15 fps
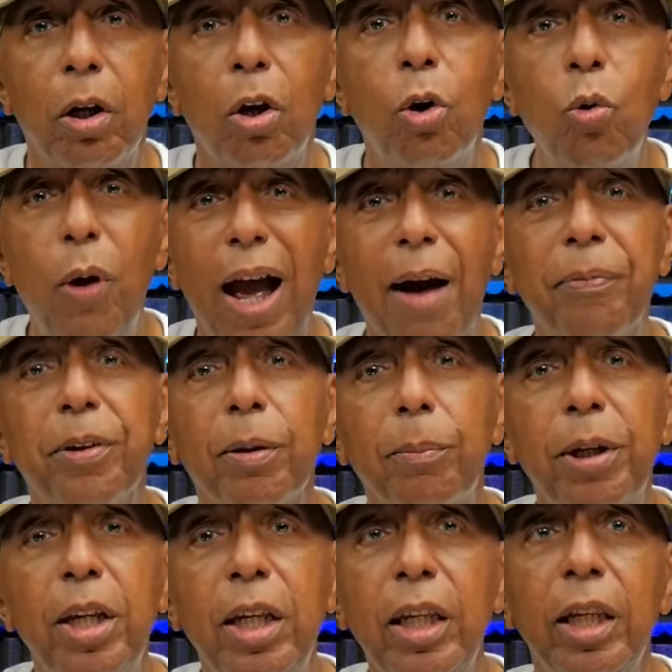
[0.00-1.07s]
who happen to
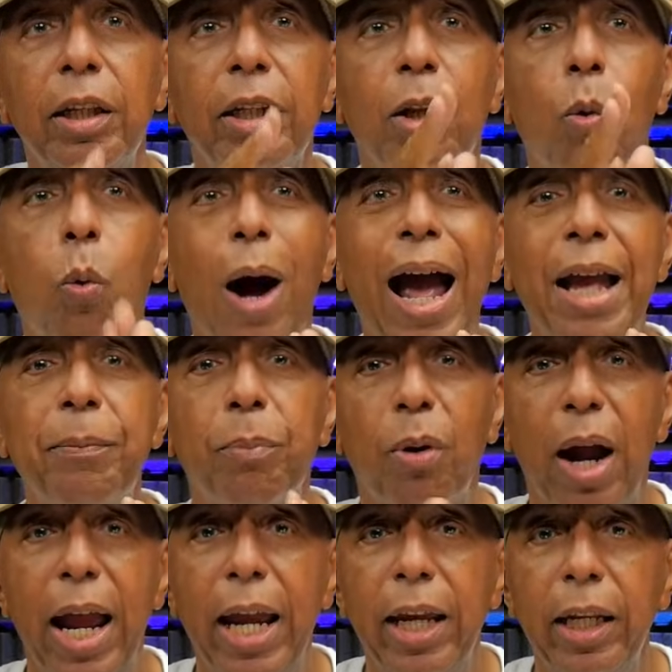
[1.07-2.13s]
be the white
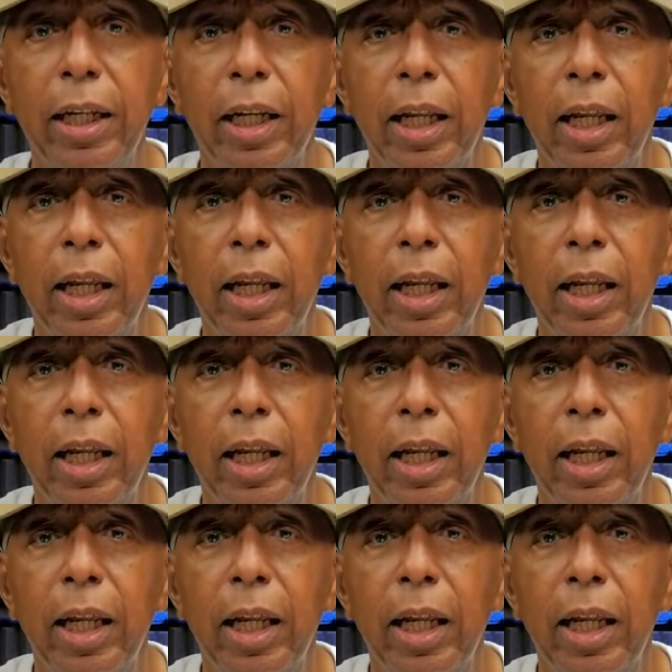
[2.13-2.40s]
brain